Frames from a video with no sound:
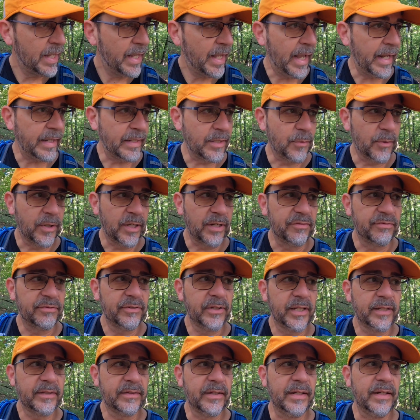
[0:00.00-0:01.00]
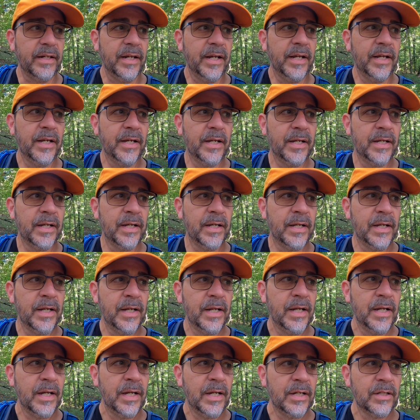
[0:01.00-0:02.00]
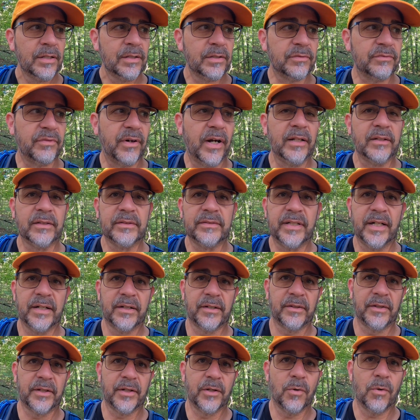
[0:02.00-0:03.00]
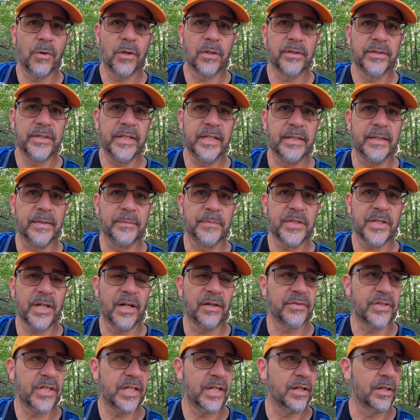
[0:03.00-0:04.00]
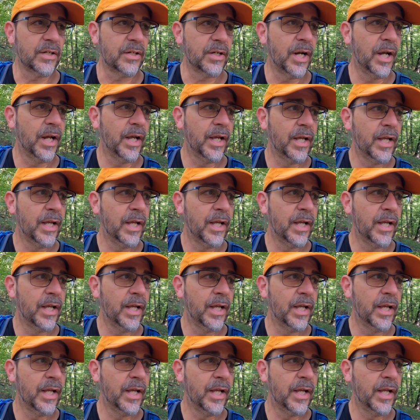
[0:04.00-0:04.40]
anyone afflicted could voluntarily quarantine themselves here,